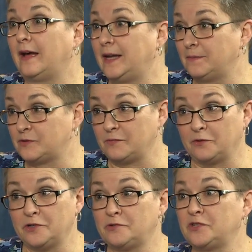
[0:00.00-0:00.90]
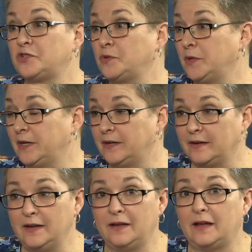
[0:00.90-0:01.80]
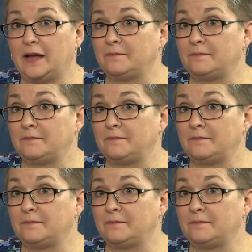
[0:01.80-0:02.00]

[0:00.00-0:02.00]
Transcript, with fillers: items from the grocery store, right.